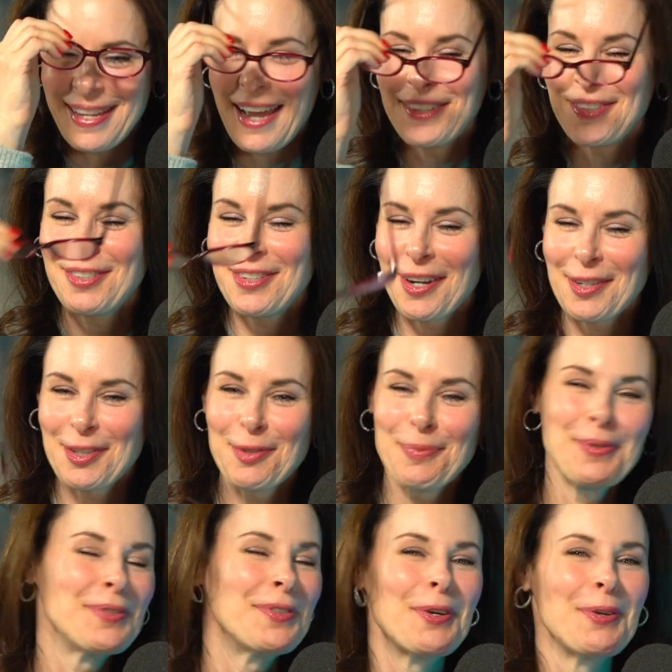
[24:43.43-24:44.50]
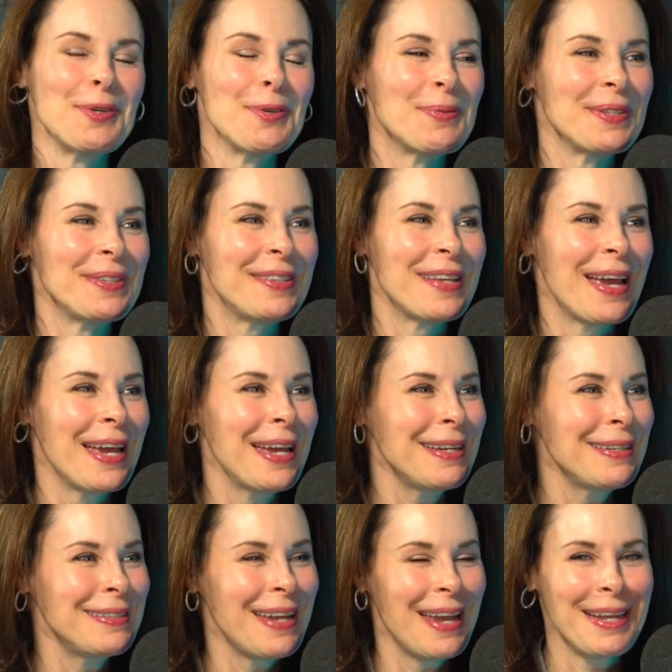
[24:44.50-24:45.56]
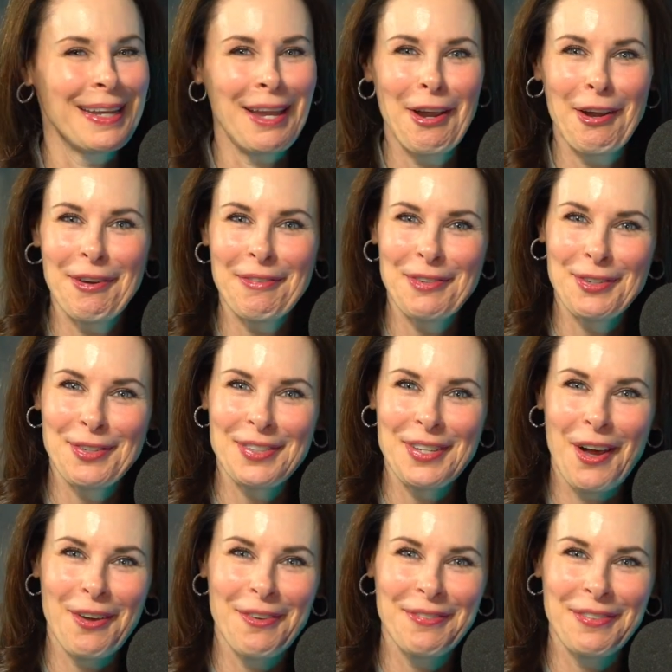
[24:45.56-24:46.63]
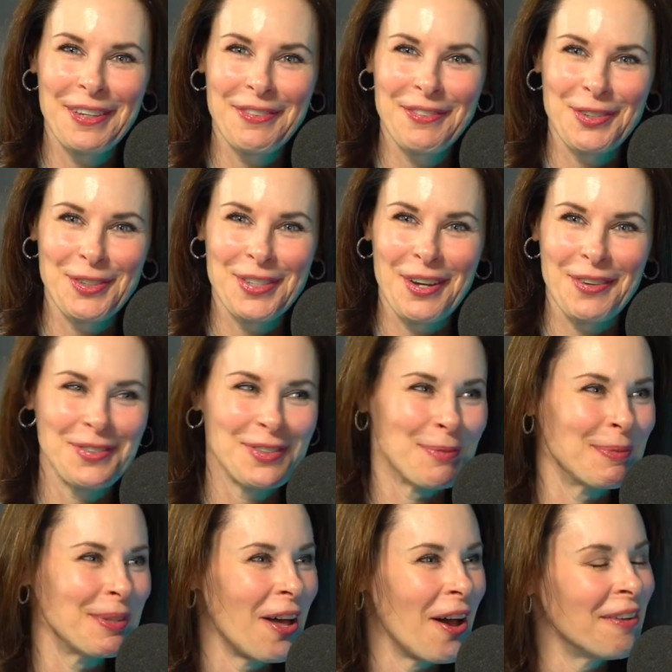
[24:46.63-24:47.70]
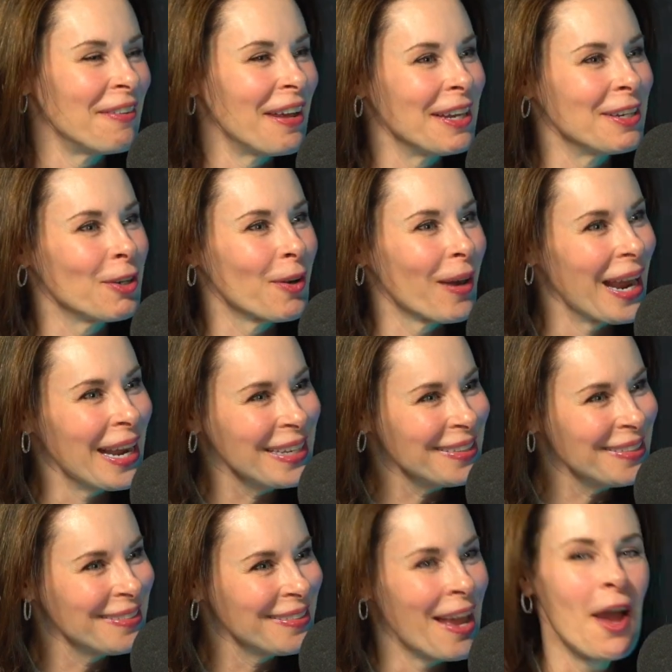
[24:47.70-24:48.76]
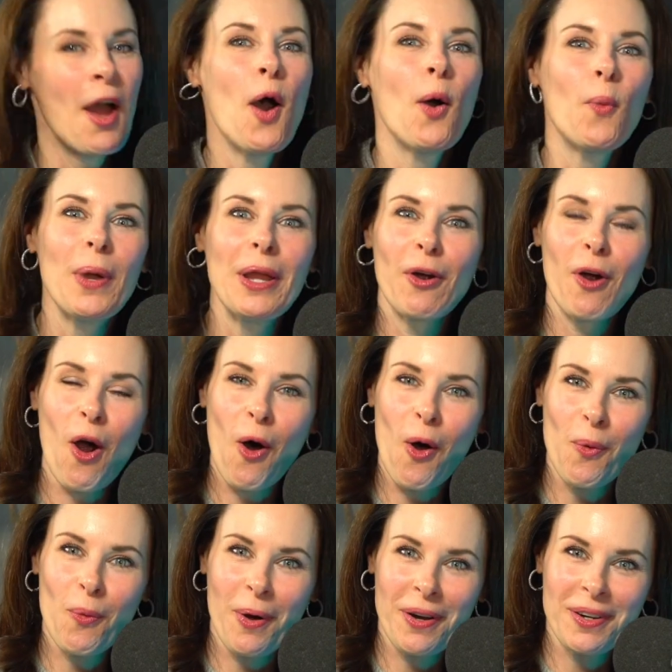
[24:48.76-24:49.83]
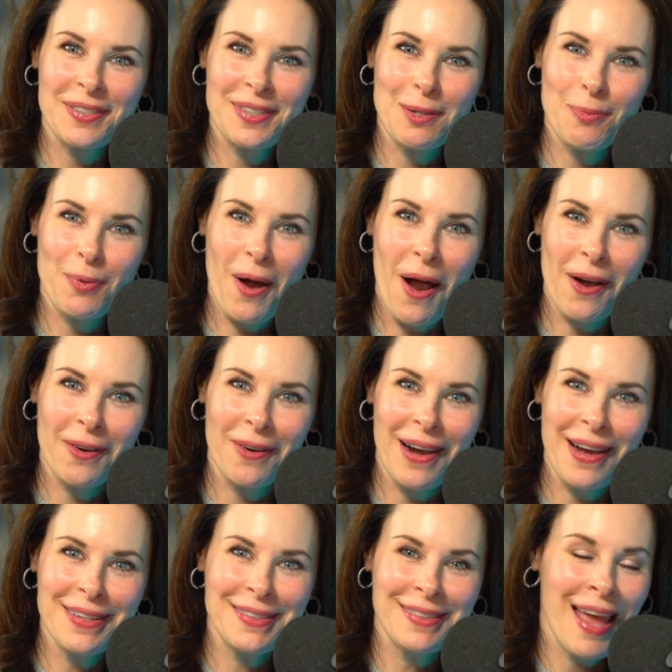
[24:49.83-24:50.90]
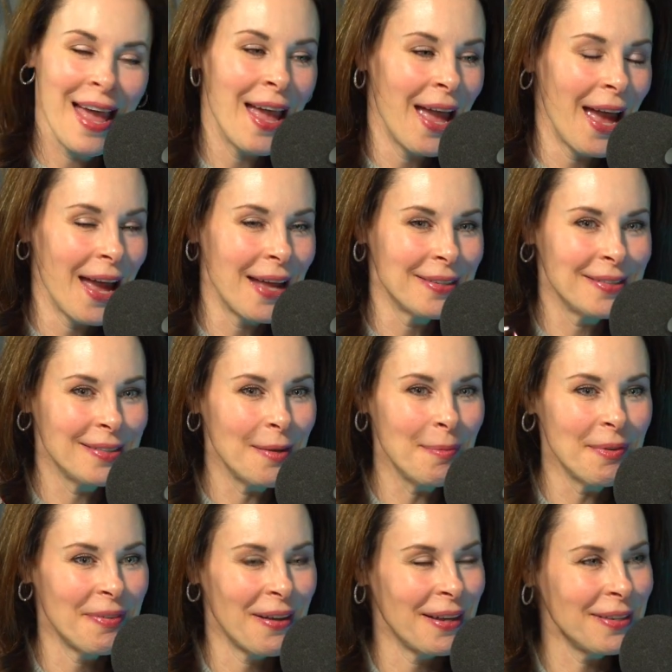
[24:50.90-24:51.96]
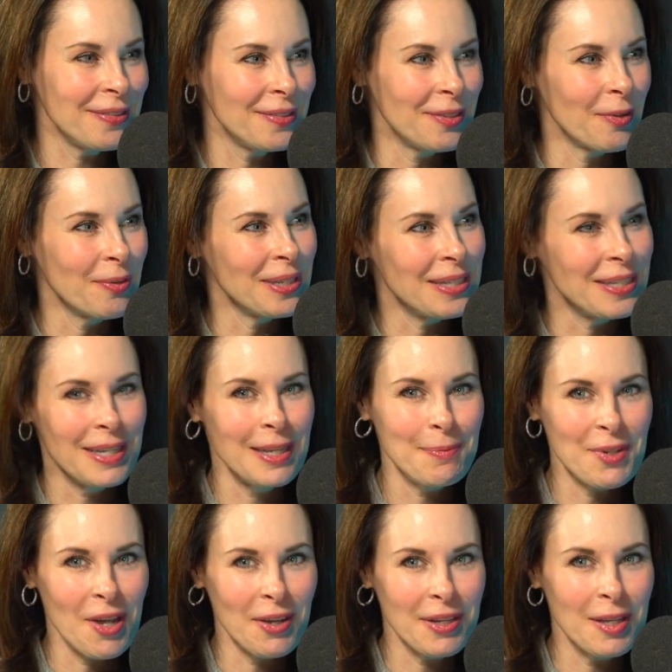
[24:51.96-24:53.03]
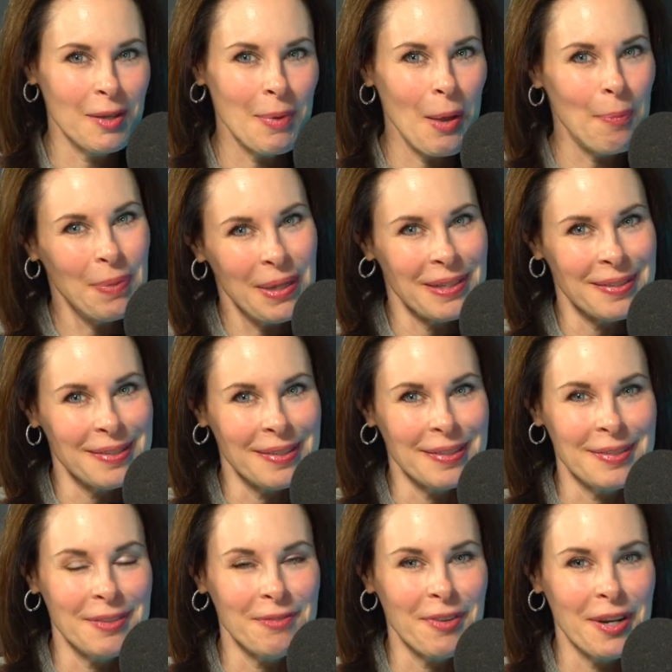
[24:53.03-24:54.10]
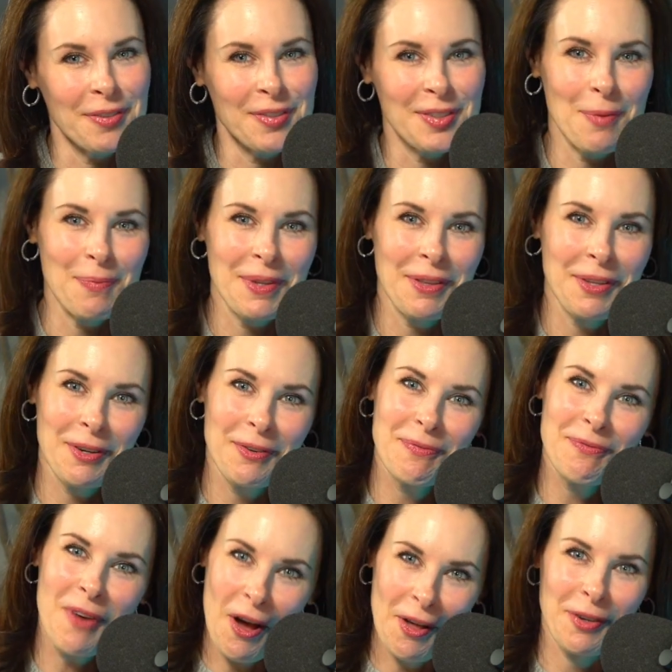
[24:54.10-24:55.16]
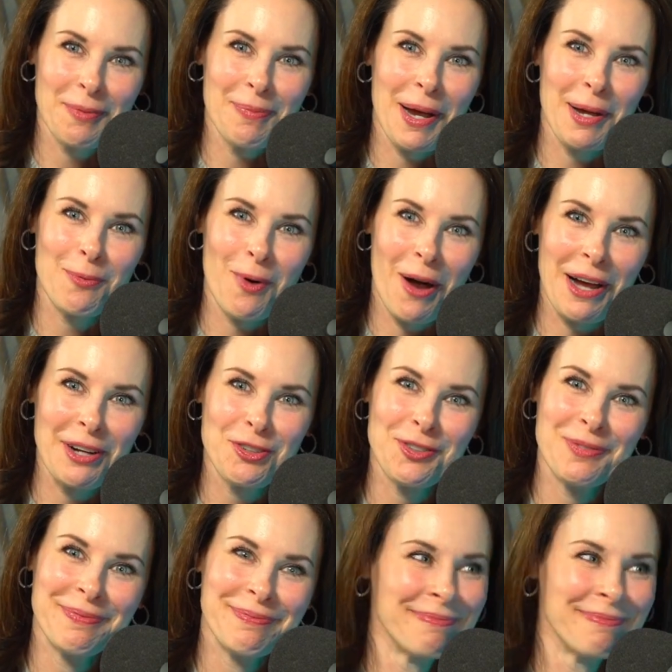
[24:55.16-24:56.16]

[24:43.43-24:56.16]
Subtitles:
As Dr. Pizzona would say, take care of yourself. Give yourself some love and grace. We are all works in progress. And some of us don't need to keep talking about penises in front of something their father might watch.